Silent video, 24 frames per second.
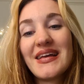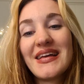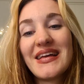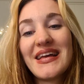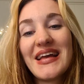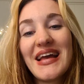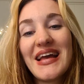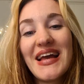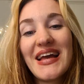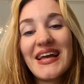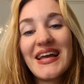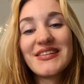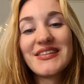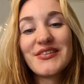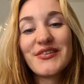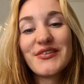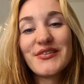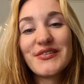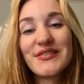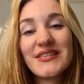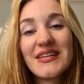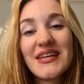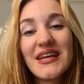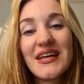I
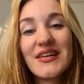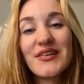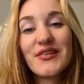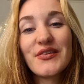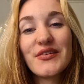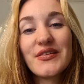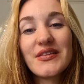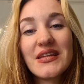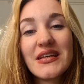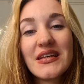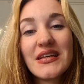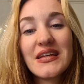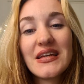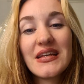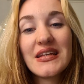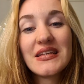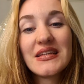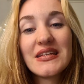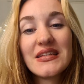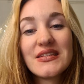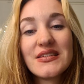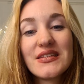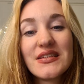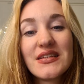don't think I
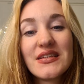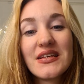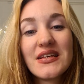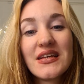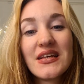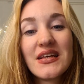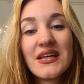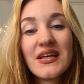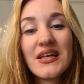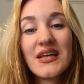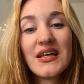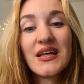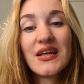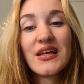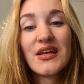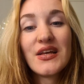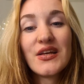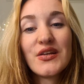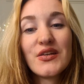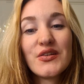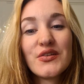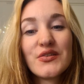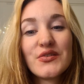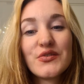need
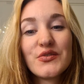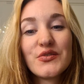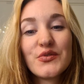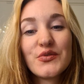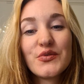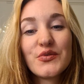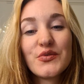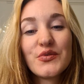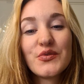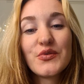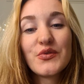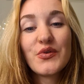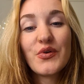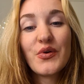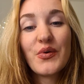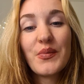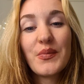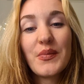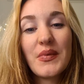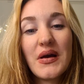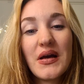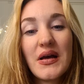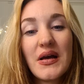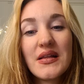to
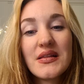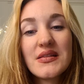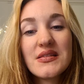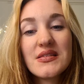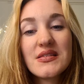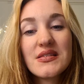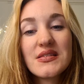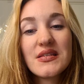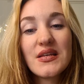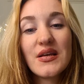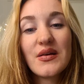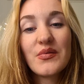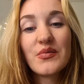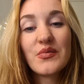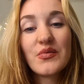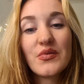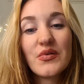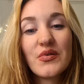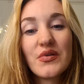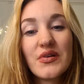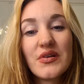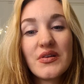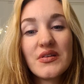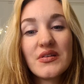command
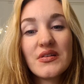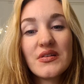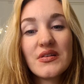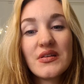someone.